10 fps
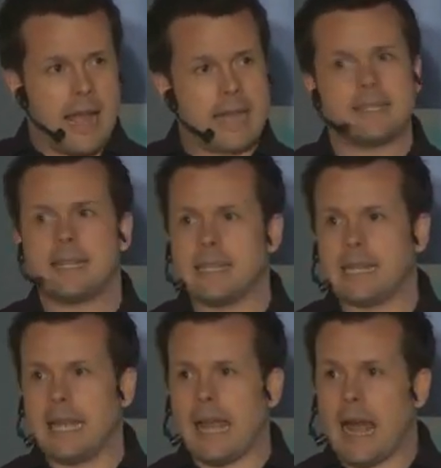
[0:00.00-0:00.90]

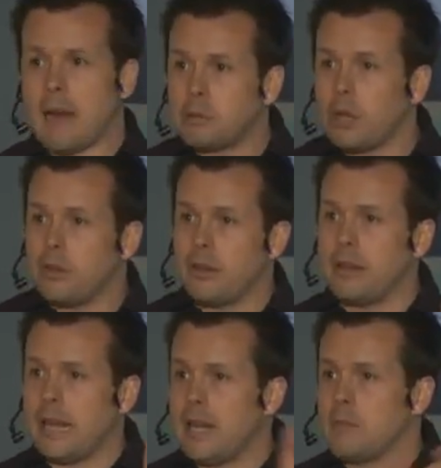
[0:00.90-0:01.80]
accidentally
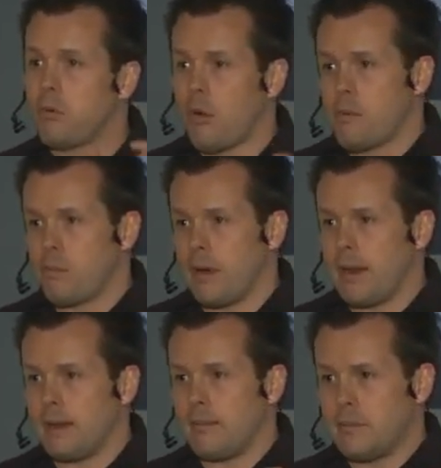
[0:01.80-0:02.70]
uploaded
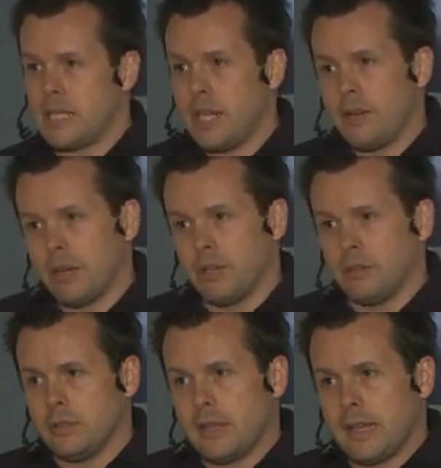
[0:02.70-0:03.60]
inappropriate
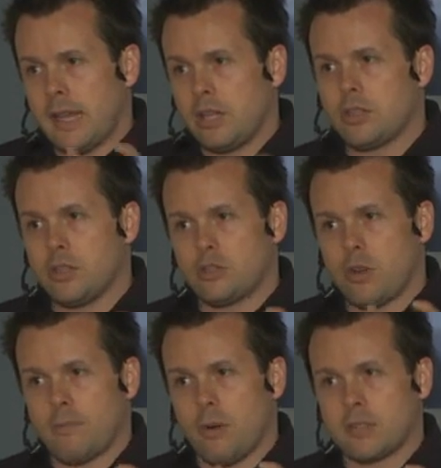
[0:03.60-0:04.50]
material into the
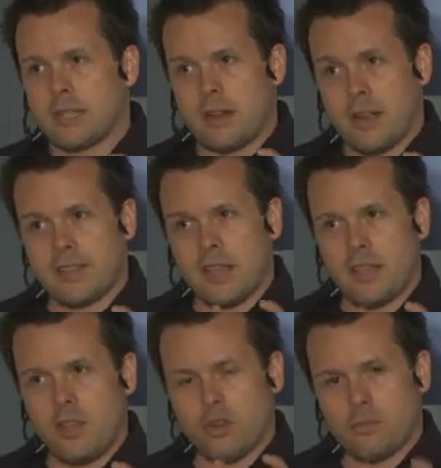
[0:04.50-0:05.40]
Dropbox, and I
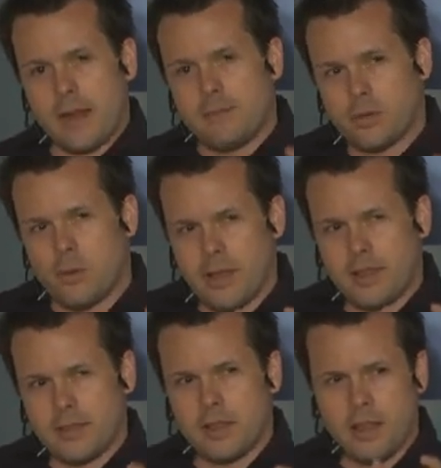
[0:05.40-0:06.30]
think you can read
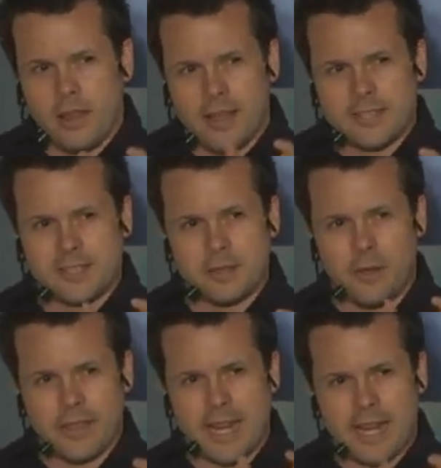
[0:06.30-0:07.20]
between the lines as to
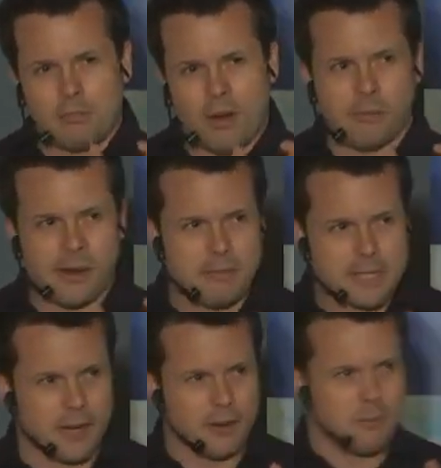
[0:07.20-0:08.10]
what that inappropriate
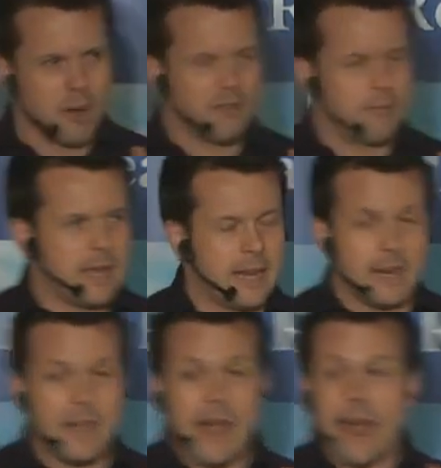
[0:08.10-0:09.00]
material might have
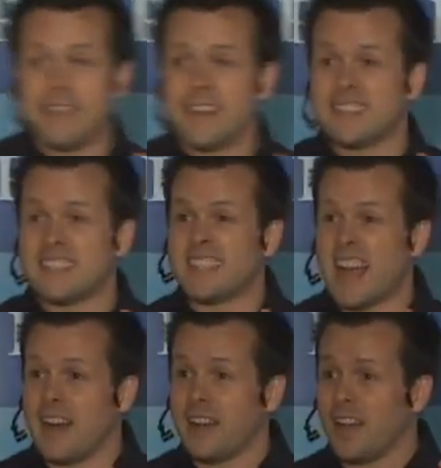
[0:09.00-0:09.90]
been, and then it
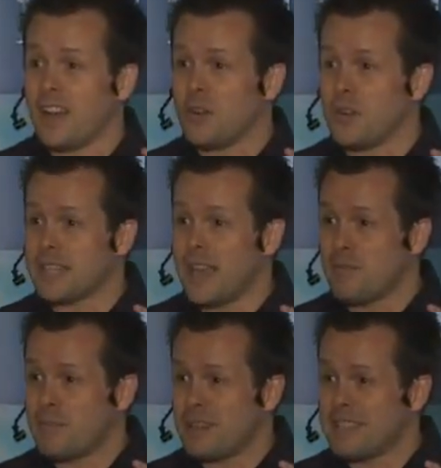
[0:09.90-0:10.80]
sunk across
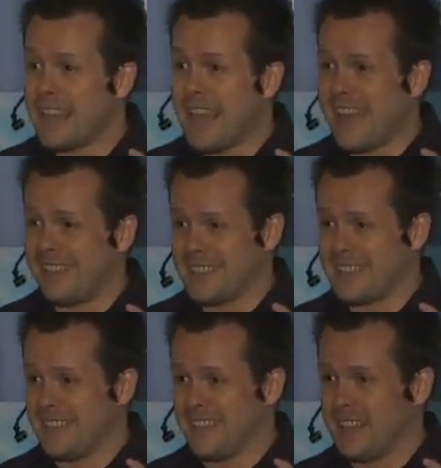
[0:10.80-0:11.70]
everybody's
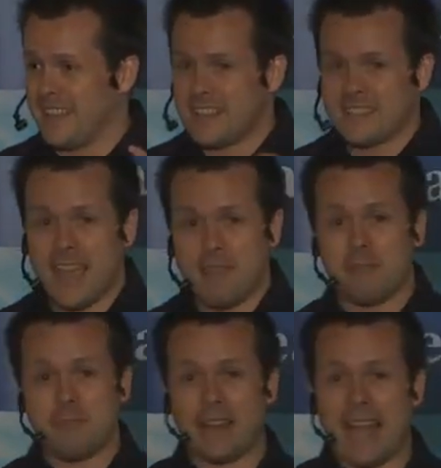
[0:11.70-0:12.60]
account. So
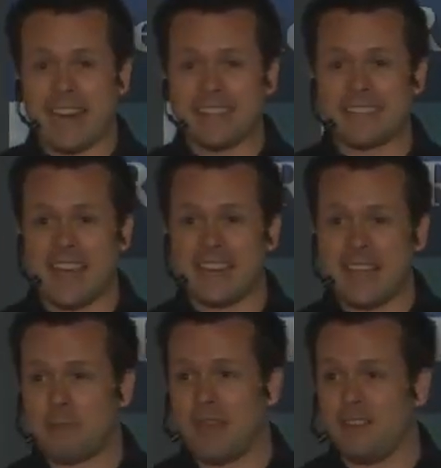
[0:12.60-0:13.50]
everybody had it
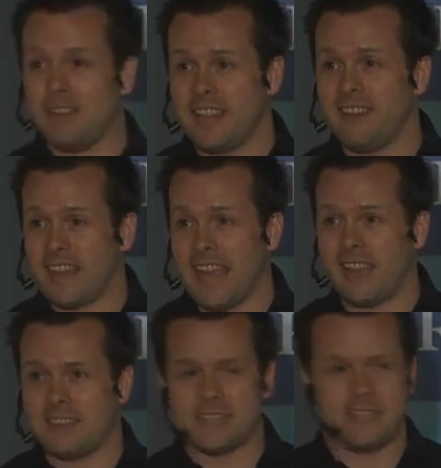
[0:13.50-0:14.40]
starting appear in their
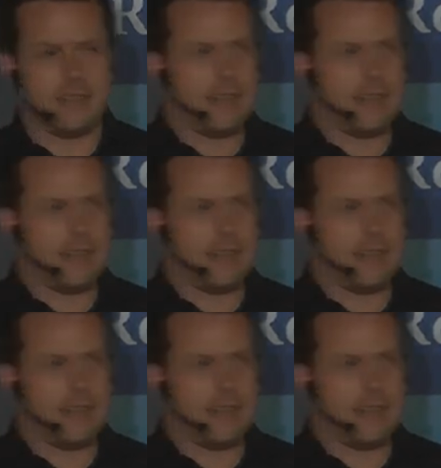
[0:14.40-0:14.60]
account.